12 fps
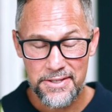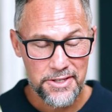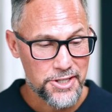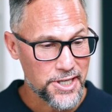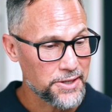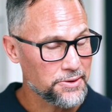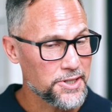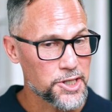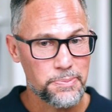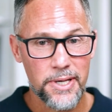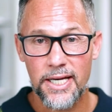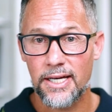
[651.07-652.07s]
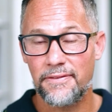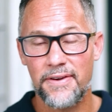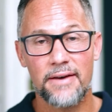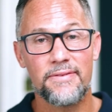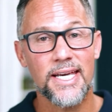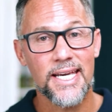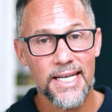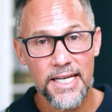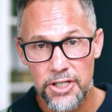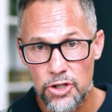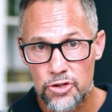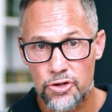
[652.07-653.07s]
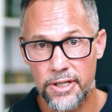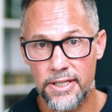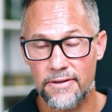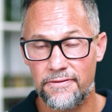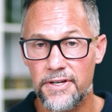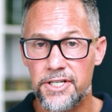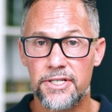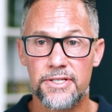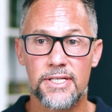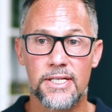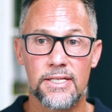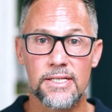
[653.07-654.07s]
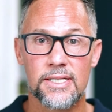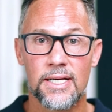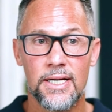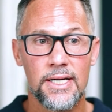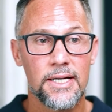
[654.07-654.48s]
then, generally speaking, if you have any nutrient deficiencies,